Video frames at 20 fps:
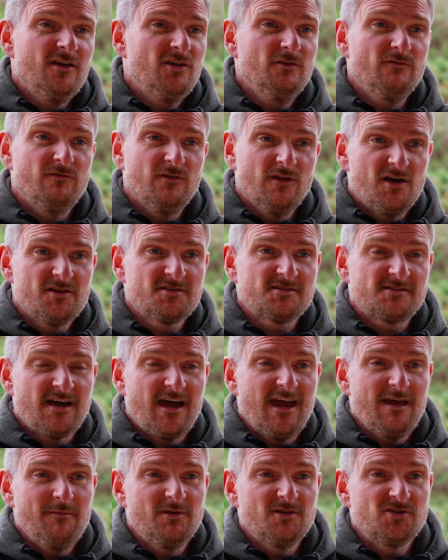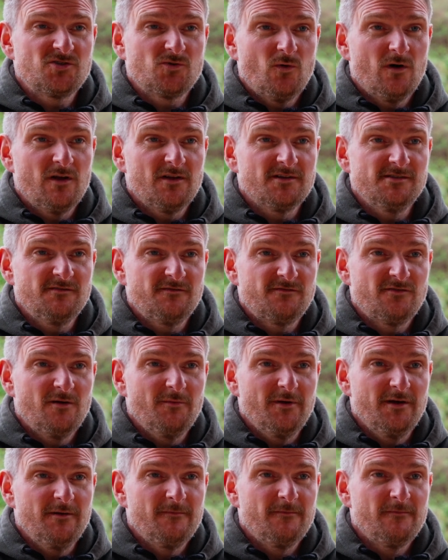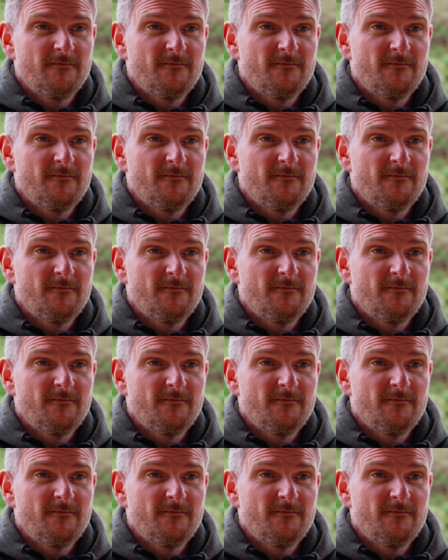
you've lost that image quality from it.